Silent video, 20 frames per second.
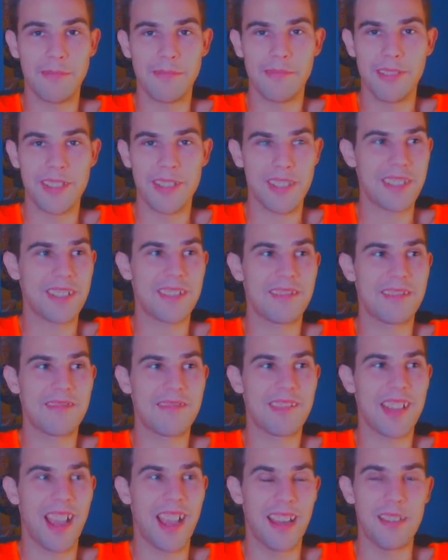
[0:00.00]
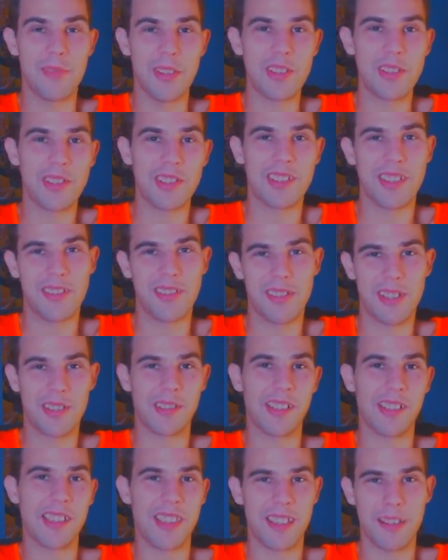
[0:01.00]
which is kind of interesting when you
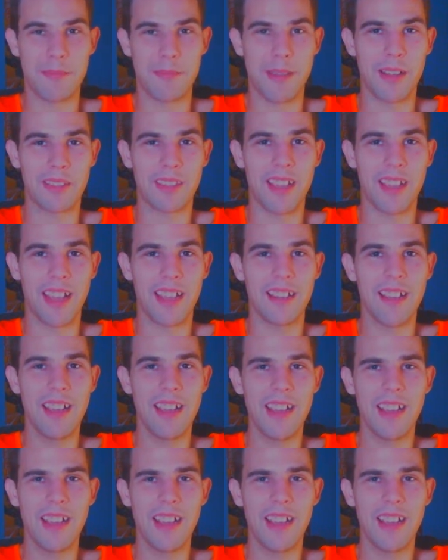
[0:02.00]
really think about that.